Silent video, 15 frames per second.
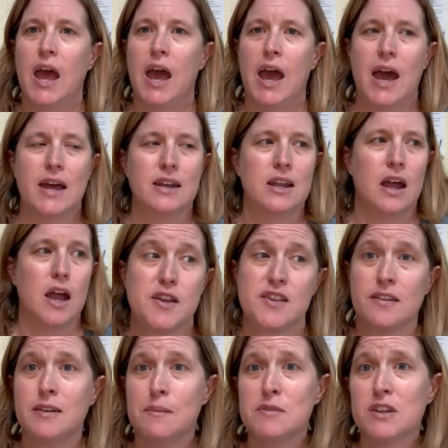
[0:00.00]
And
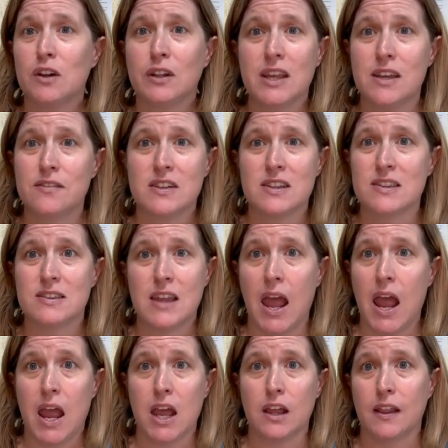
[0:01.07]
sometimes it'll even
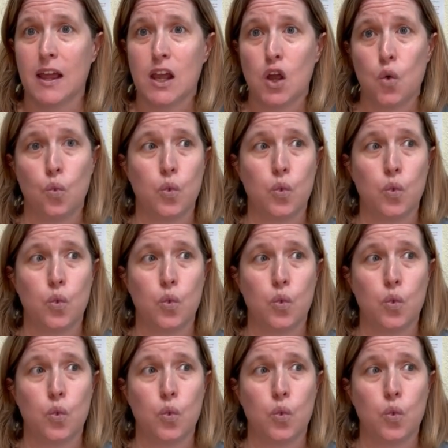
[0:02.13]
say like,